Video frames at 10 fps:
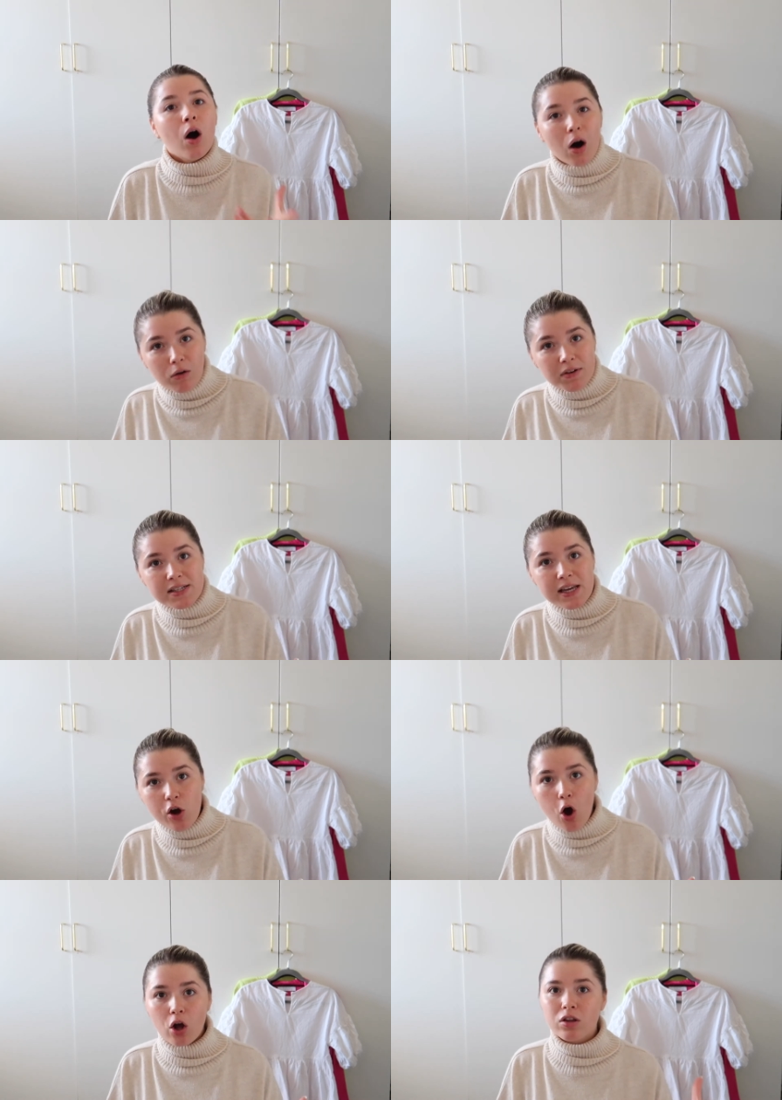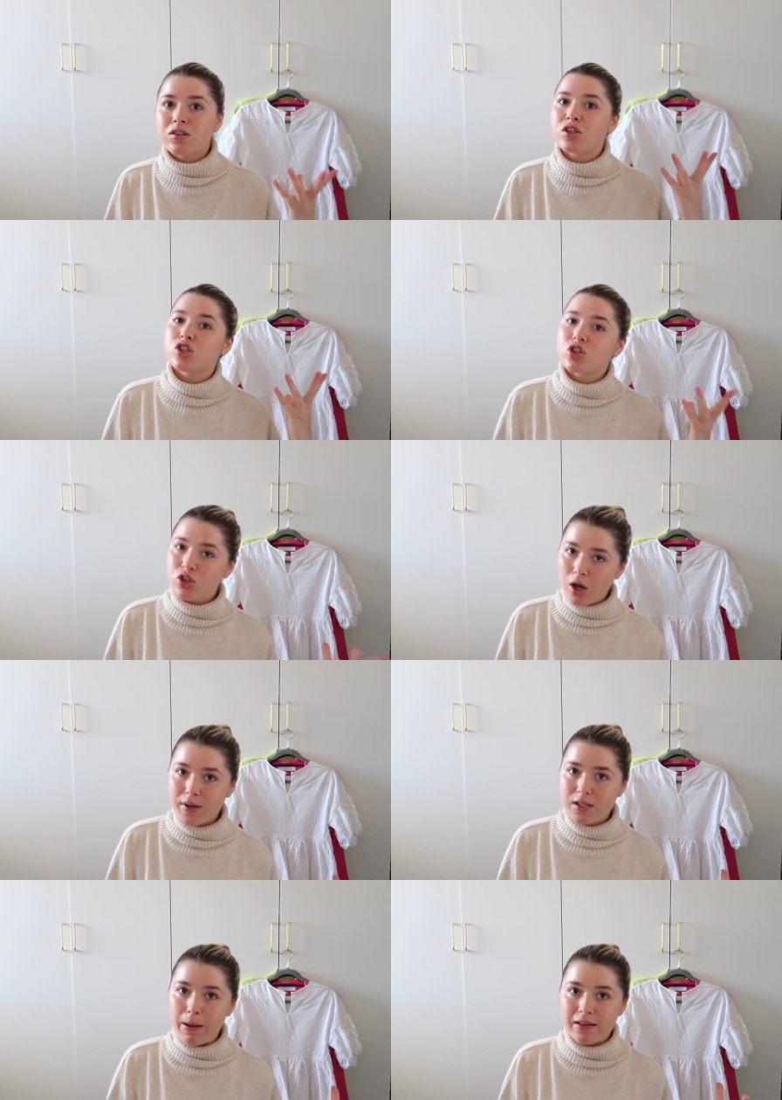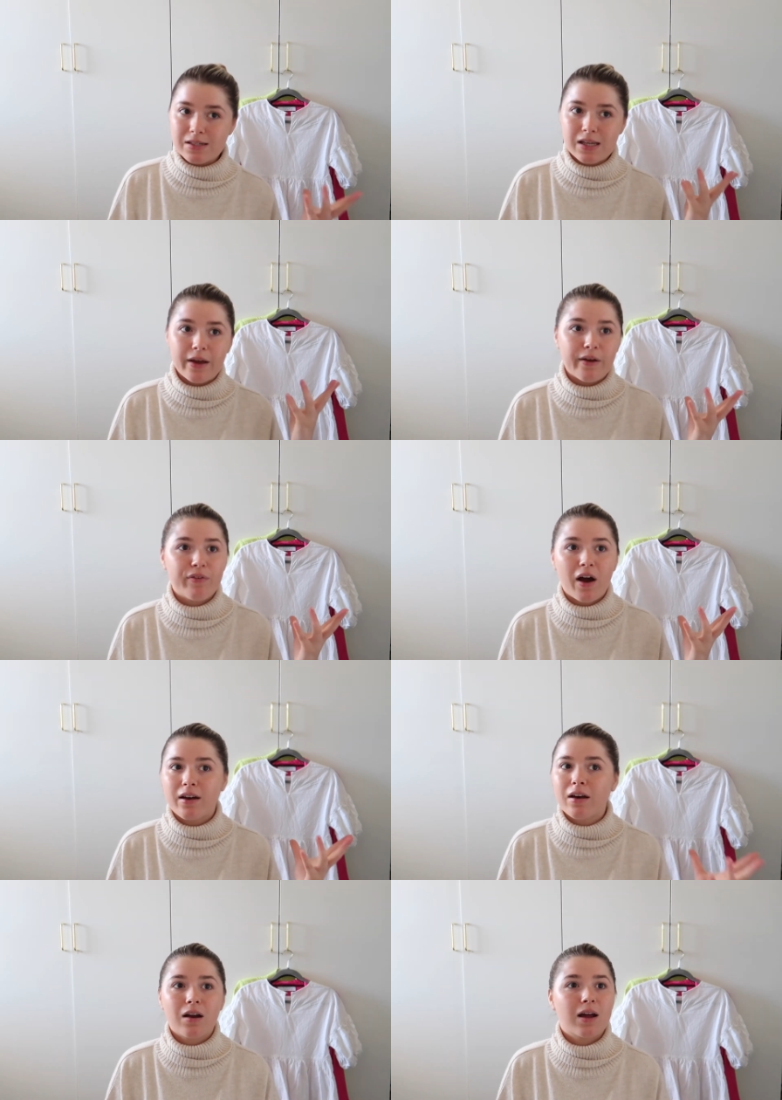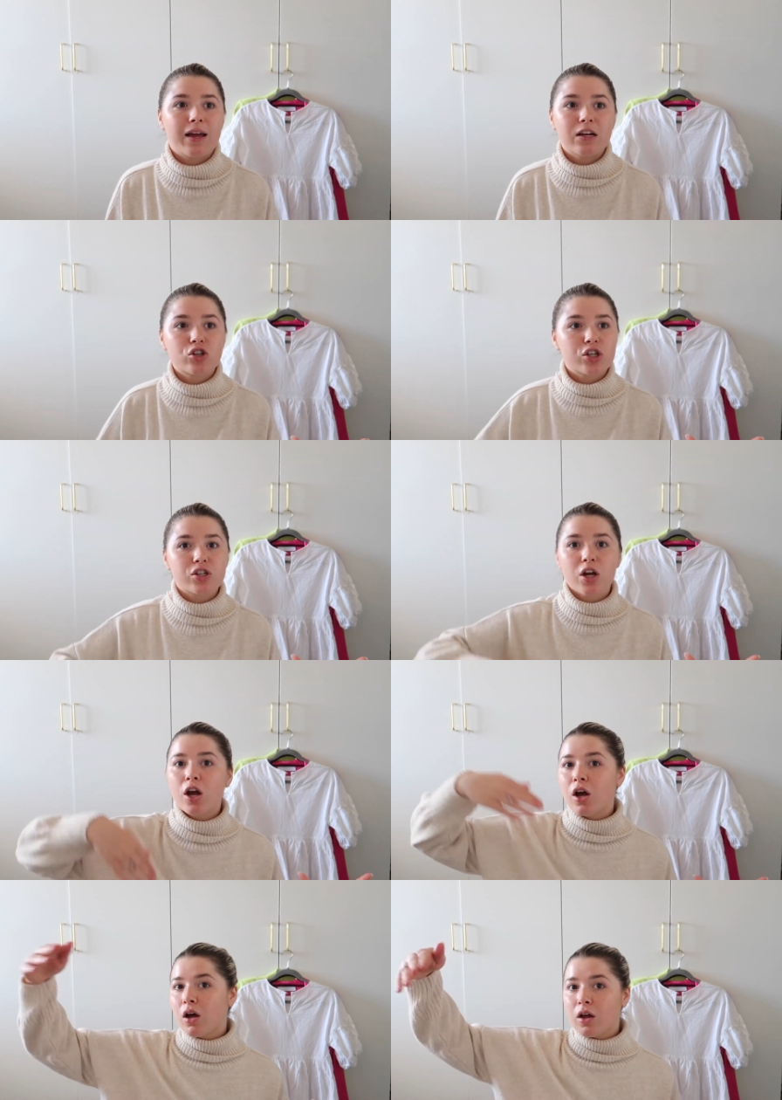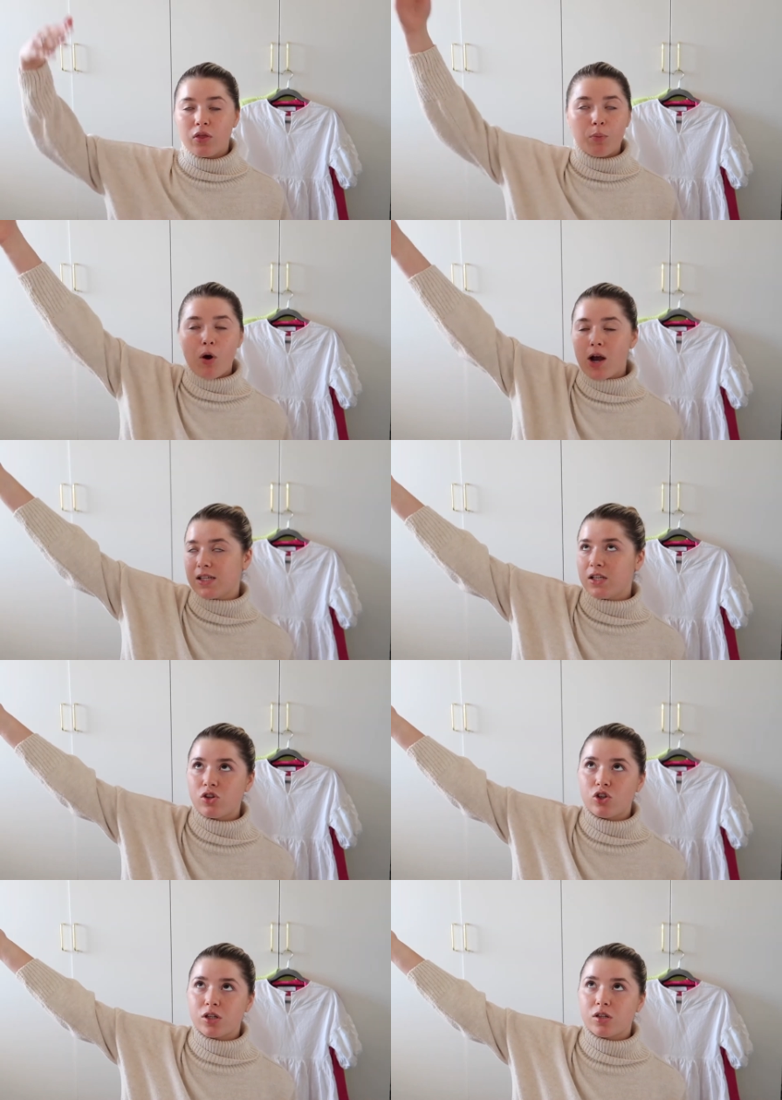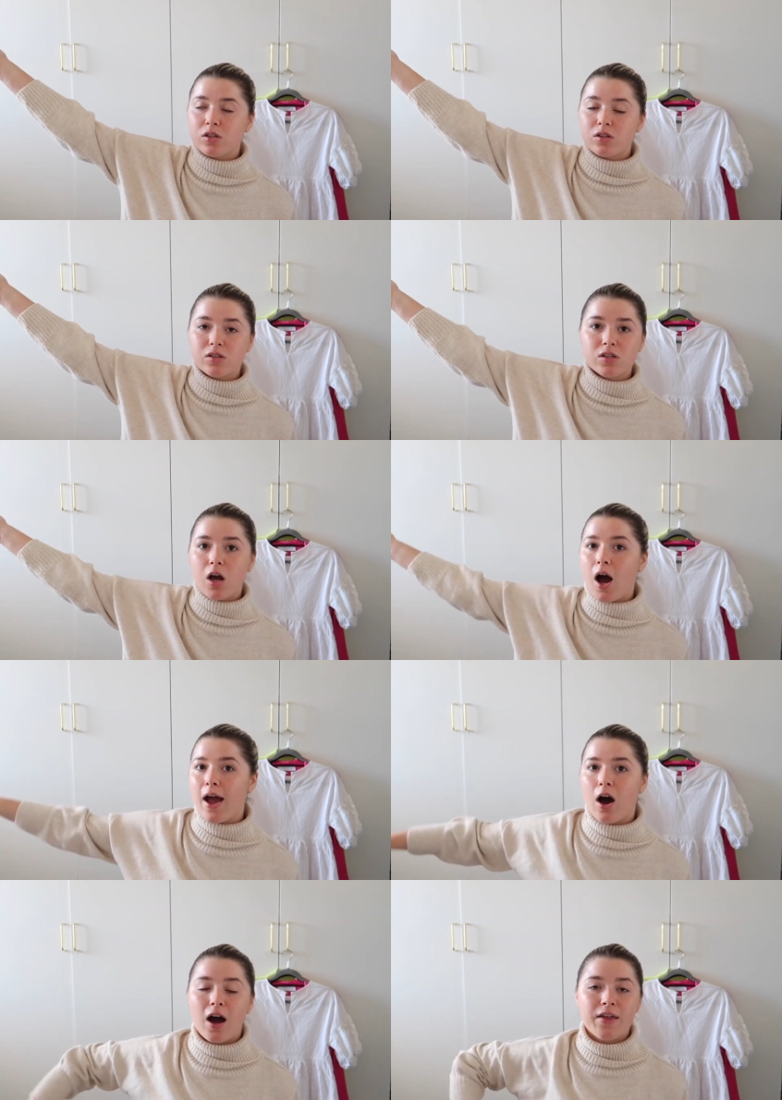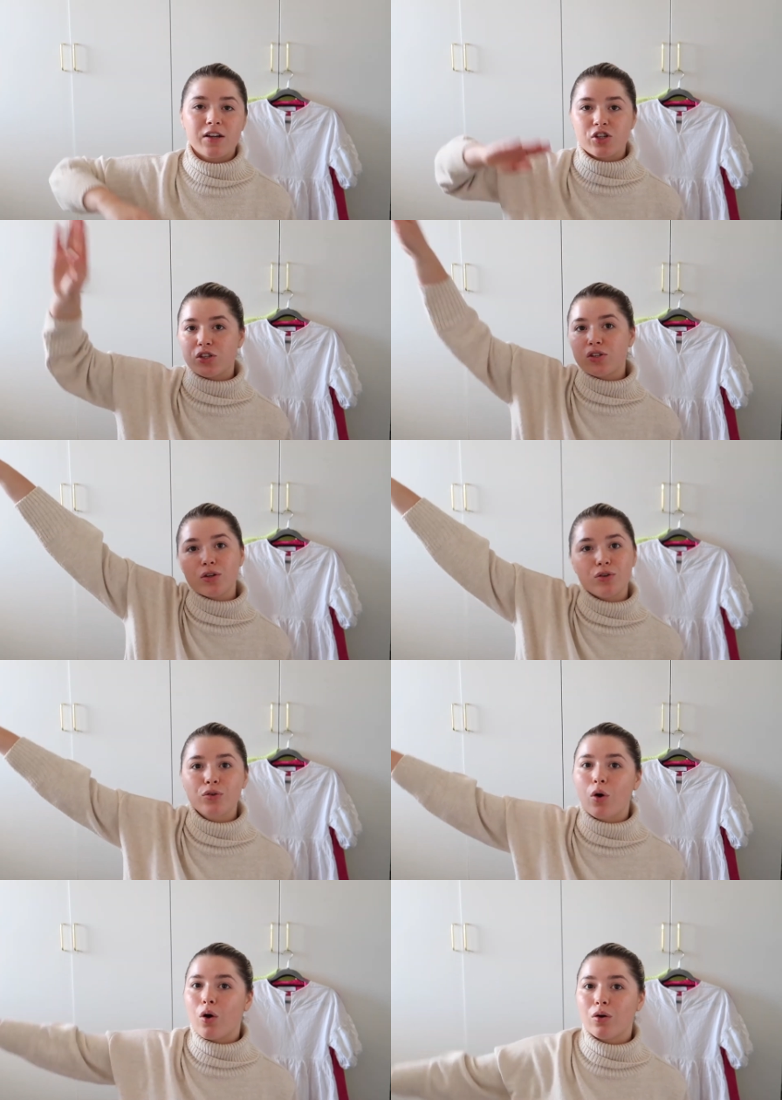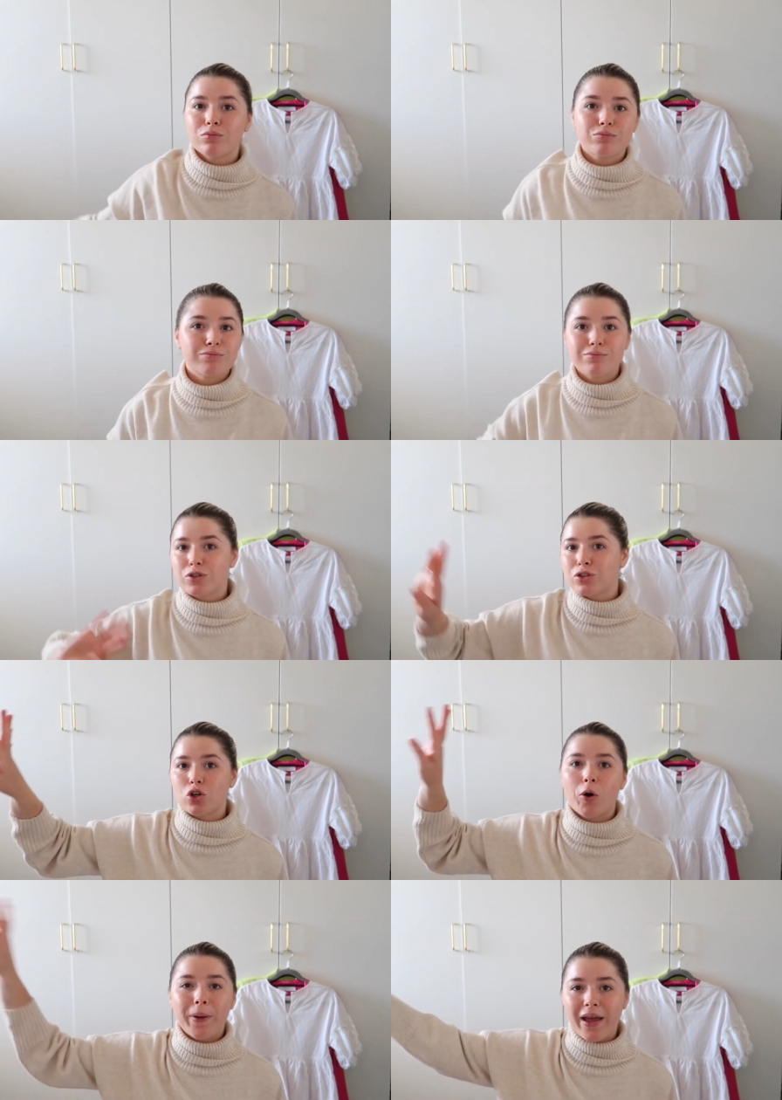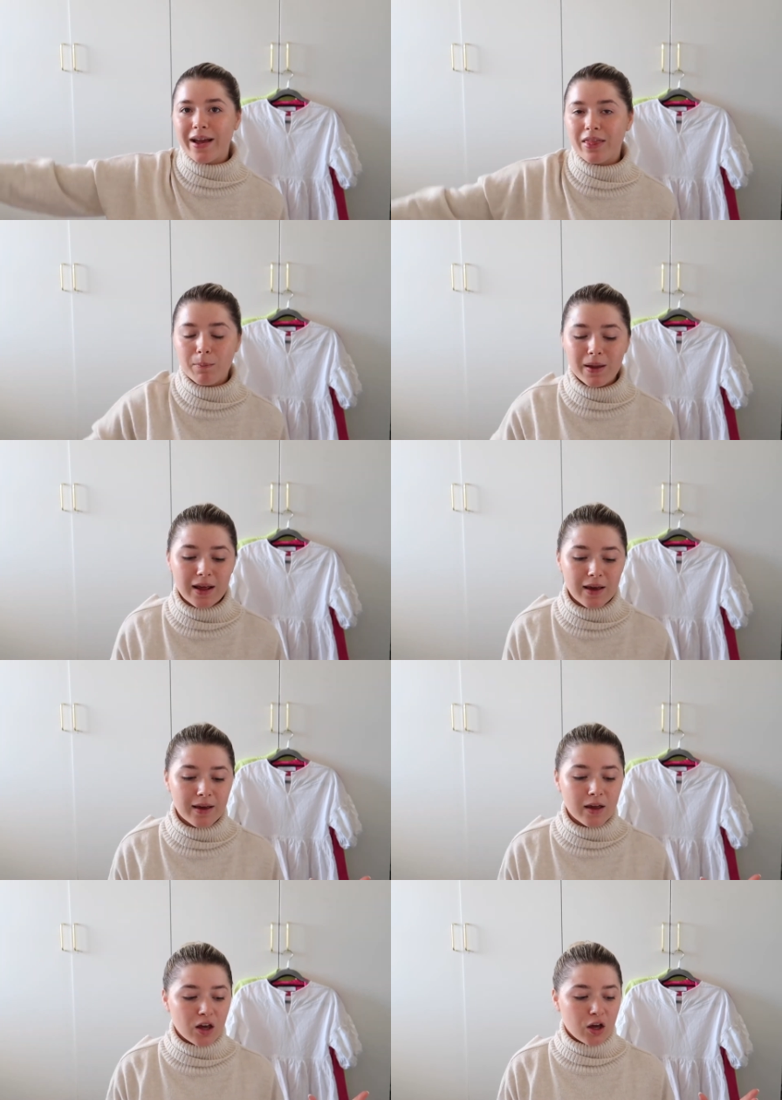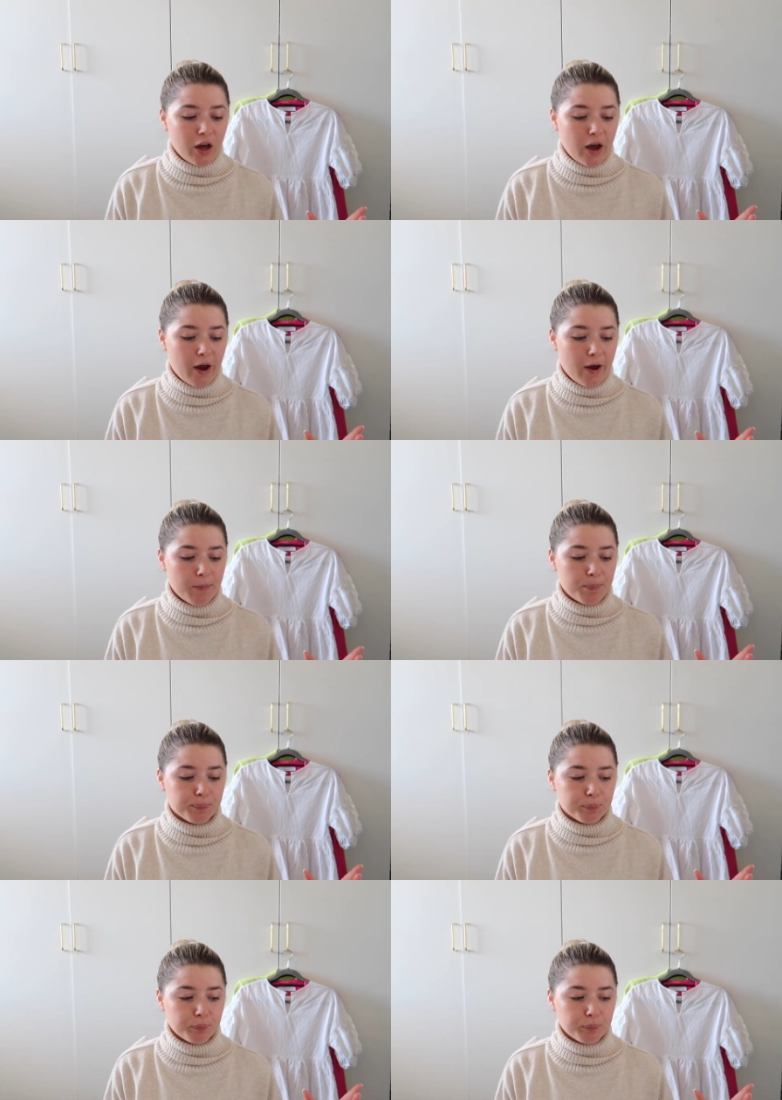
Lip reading: Obviously cons, so expensive, and it's just, the prices are just sky high. They're just not stopping at the minute.